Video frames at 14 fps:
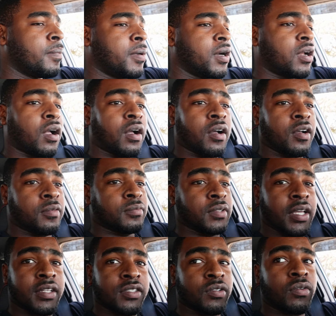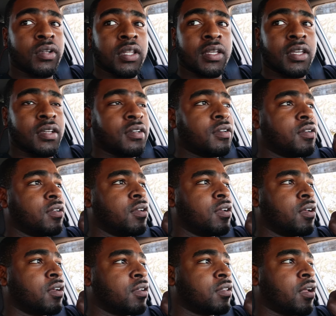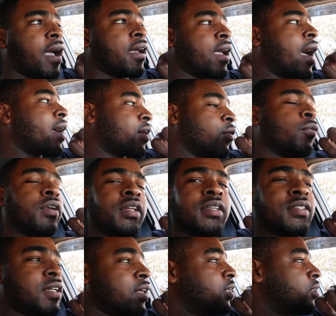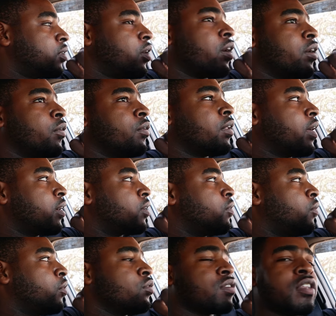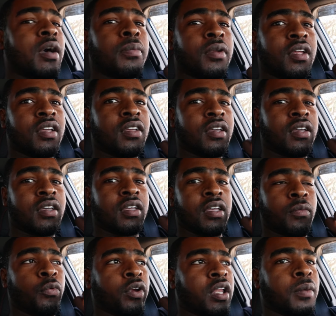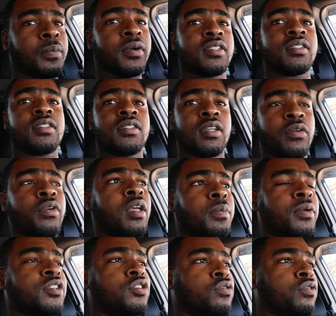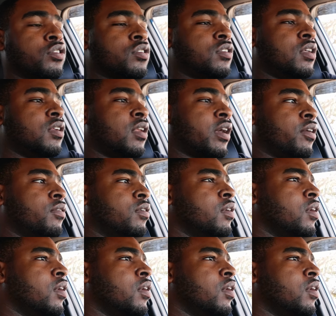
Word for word: But um, yeah, there's no clicking. I I can really say that the car, like when you step on it, it really puts it really puts you in your seat now.